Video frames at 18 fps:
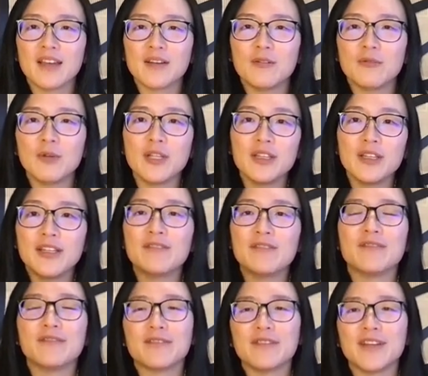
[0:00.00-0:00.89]
We
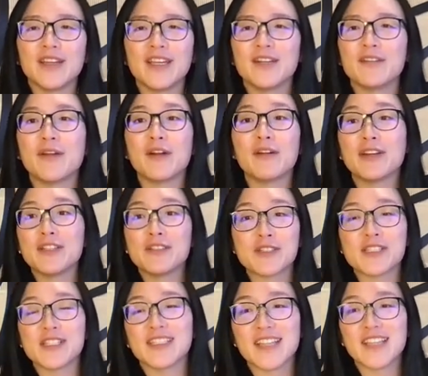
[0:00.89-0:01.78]
live in a very
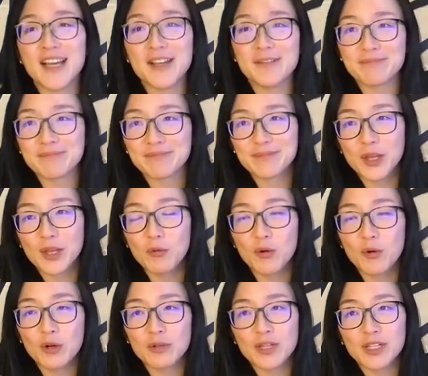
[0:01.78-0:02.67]
interesting time
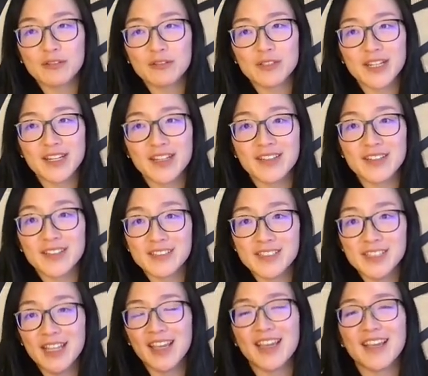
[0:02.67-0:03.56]
where we created
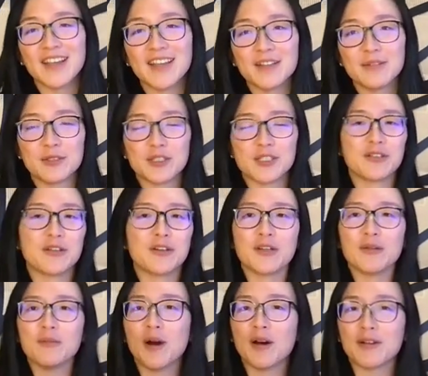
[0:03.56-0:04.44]
this thing, machine
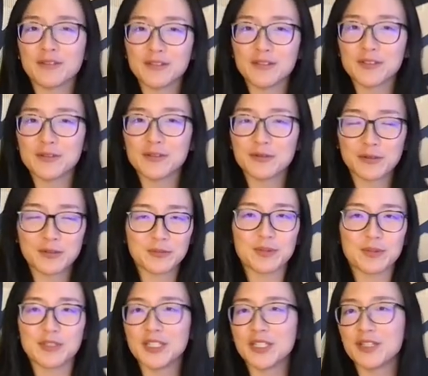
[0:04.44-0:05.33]
learning models, or
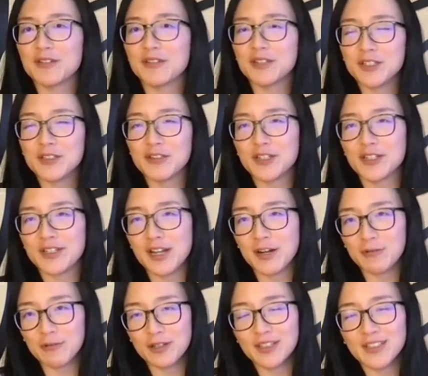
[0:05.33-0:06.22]
particularly neural
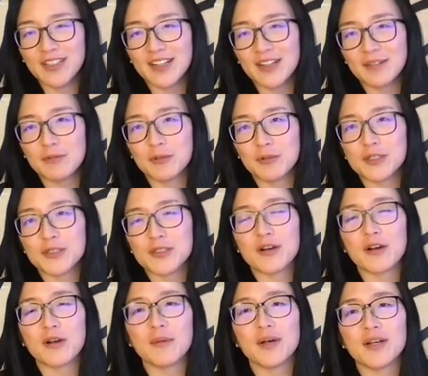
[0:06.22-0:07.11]
network that I'm going to
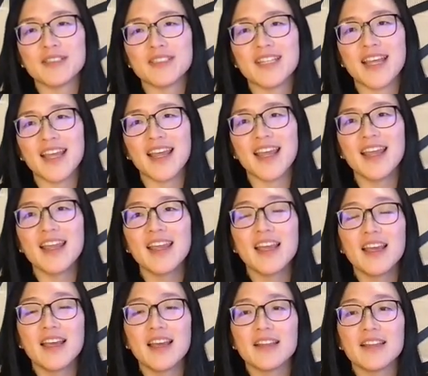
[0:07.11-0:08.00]
talk about today,
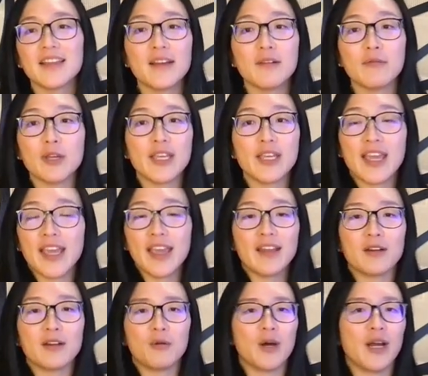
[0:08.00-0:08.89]
that we
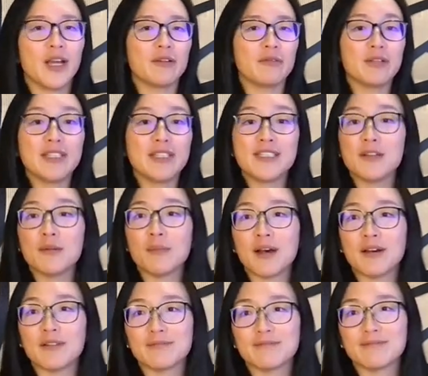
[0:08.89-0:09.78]
can't quite reason
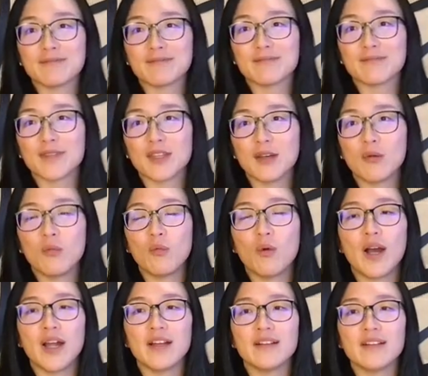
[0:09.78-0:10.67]
about.
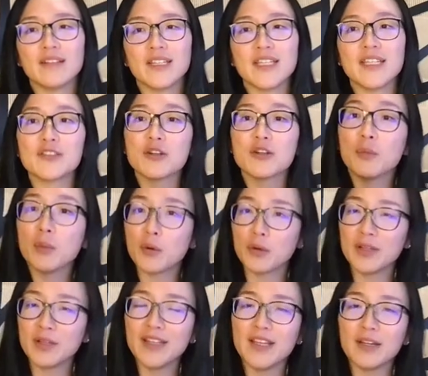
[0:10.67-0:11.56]
While each
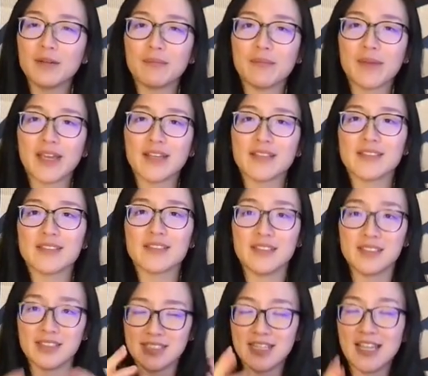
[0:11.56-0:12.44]
component that makes
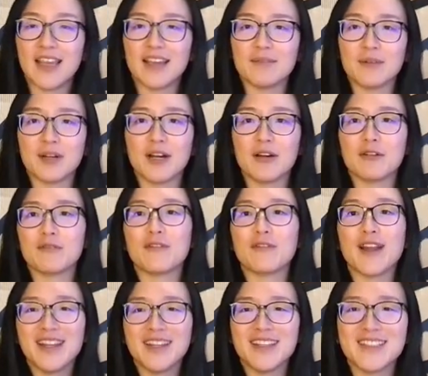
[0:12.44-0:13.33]
this thing our
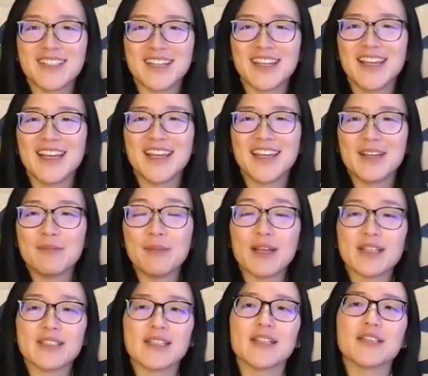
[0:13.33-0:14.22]
friend
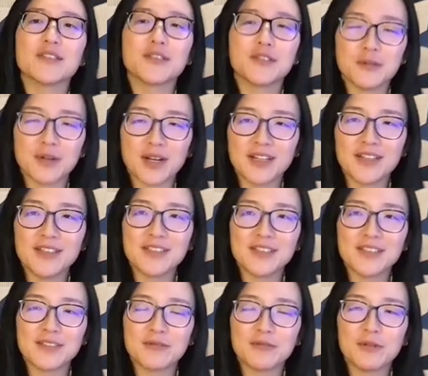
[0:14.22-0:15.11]
makes sense to
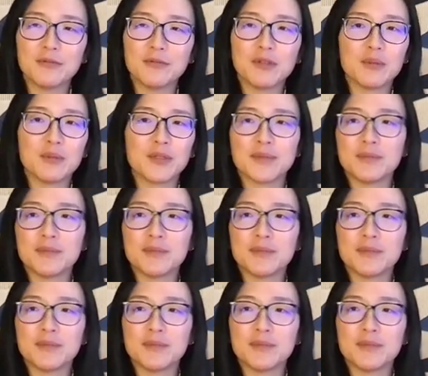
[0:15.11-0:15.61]
us, when we put